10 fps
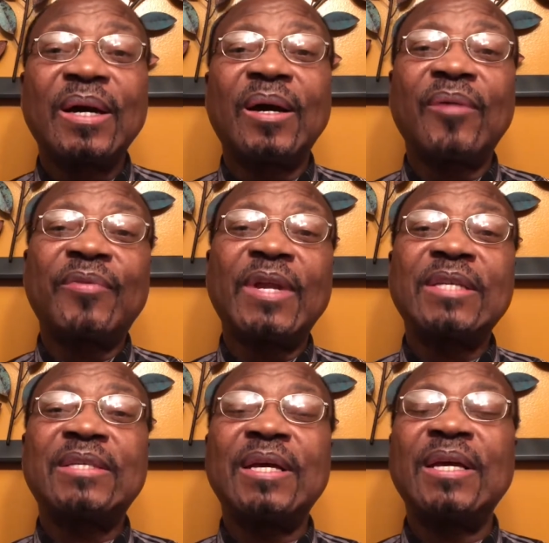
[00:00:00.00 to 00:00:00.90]
often I
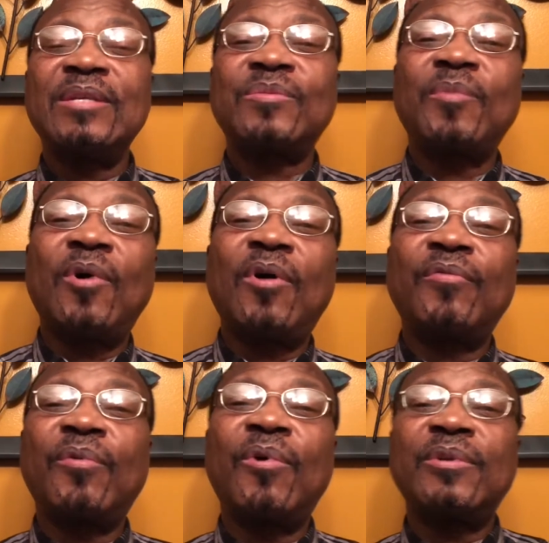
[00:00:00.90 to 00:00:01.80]
say, is more
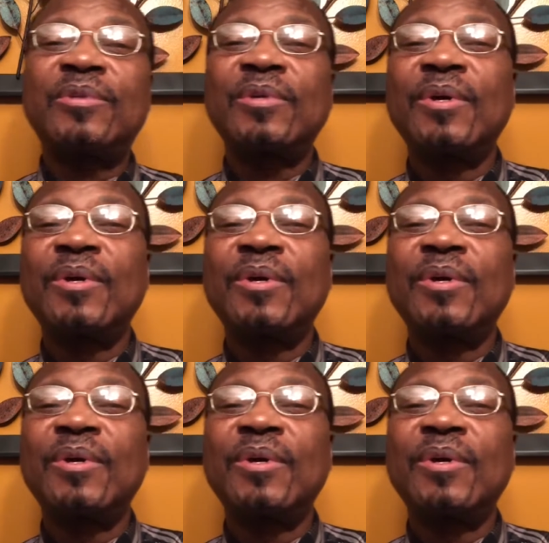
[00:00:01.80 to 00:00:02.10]
of what